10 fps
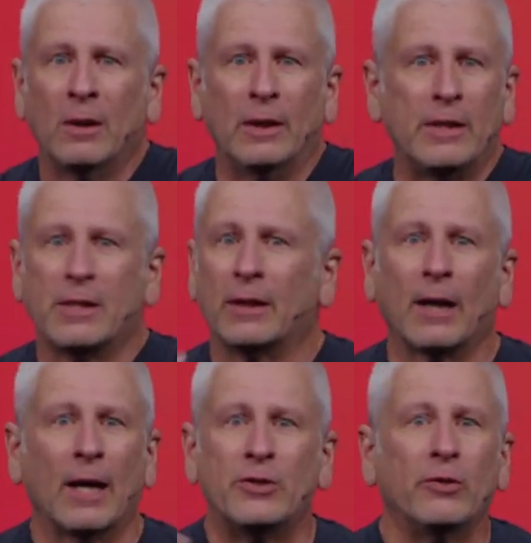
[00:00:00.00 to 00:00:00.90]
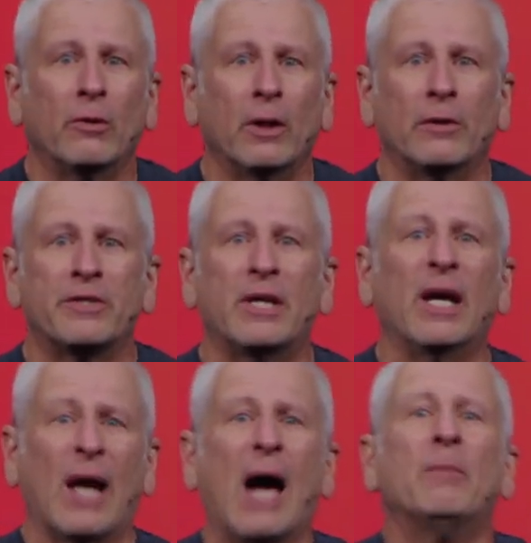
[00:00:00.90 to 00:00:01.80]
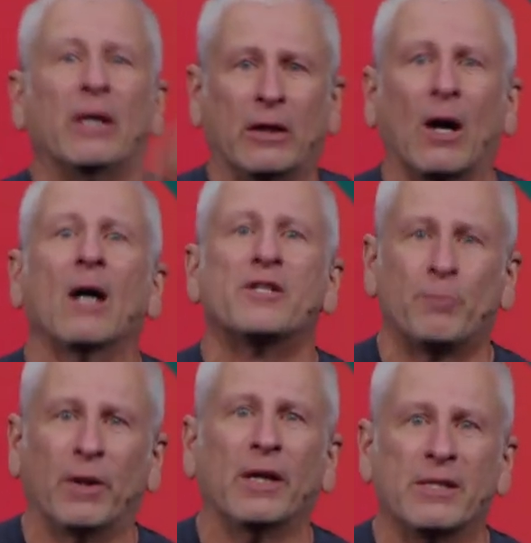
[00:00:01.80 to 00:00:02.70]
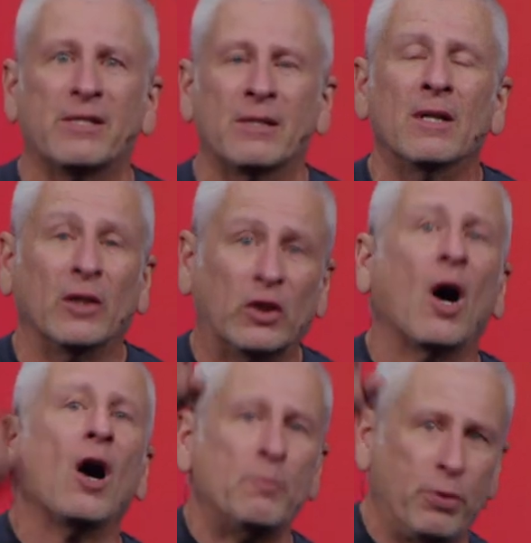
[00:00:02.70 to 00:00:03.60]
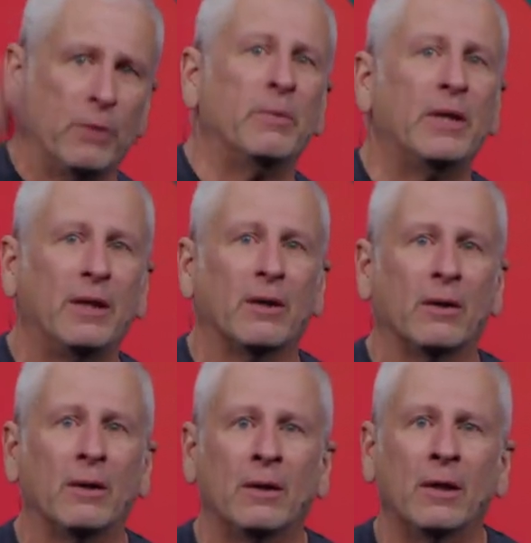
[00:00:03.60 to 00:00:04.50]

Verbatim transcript: And he said, guys, you don't understand. I'm in God's place. God put me here.